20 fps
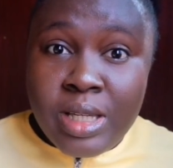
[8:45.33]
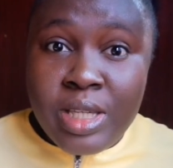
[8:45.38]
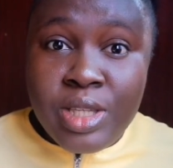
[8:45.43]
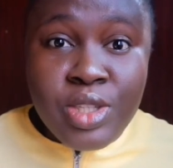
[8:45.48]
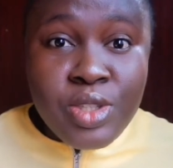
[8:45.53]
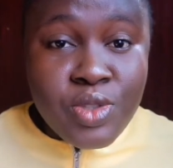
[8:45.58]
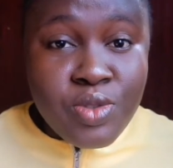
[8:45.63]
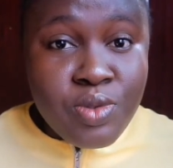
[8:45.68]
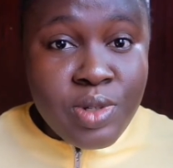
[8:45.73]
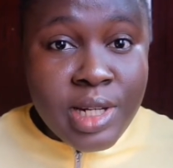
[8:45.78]

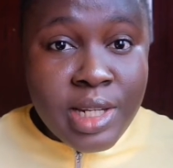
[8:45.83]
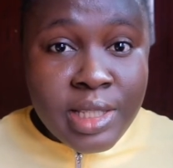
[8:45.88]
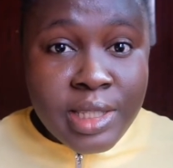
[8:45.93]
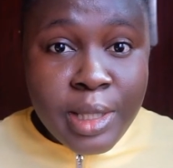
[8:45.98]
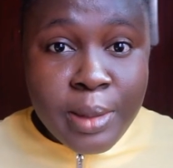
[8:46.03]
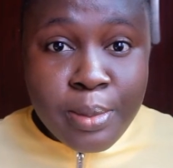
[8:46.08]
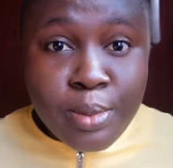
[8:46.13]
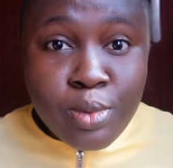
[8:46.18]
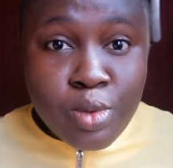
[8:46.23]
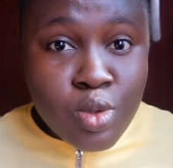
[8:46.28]
is
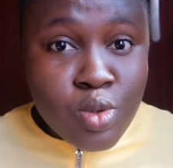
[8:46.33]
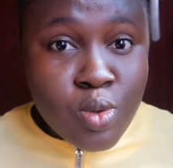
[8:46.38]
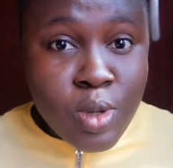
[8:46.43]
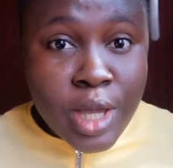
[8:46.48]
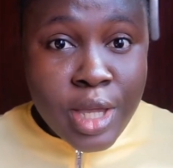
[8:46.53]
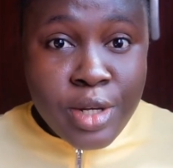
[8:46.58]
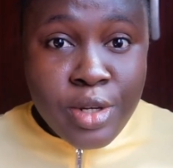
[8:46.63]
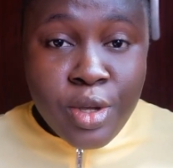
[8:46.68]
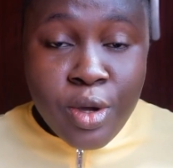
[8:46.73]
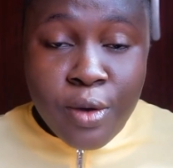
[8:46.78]
relatable to
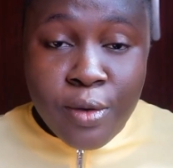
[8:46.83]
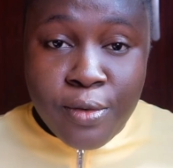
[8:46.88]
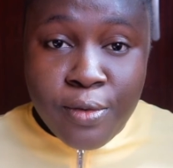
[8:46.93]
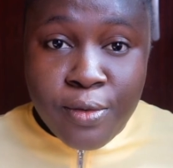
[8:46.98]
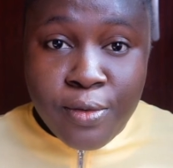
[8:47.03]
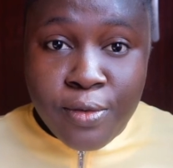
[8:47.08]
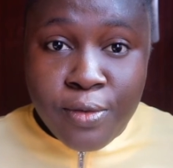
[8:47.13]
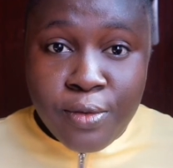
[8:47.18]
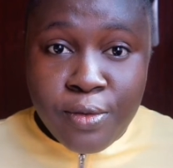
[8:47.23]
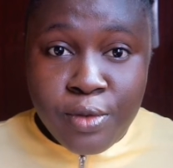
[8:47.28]
any
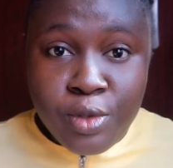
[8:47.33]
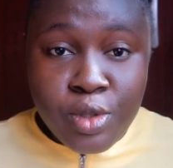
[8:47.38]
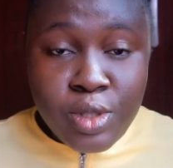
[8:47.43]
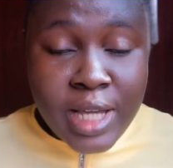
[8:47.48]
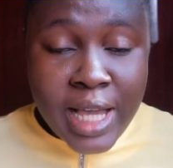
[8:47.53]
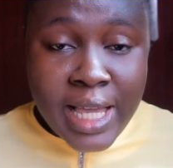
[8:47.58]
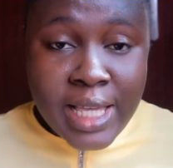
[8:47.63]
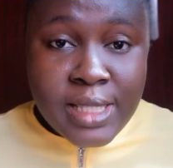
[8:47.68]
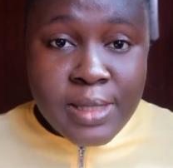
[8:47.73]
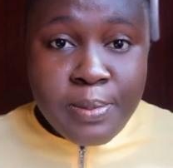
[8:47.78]
of you
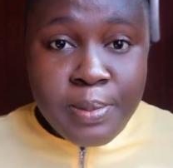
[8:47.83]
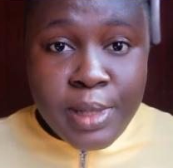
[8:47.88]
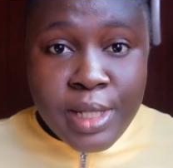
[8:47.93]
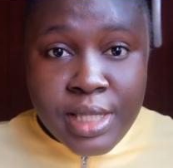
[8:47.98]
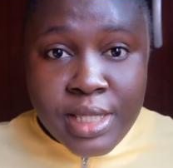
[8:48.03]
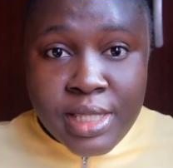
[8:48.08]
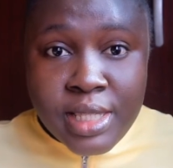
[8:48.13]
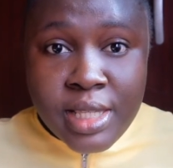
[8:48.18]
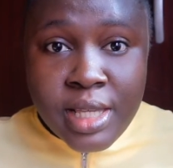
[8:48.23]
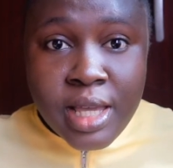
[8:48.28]
guys,
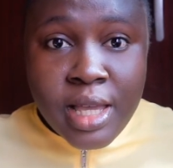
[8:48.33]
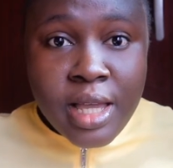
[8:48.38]
please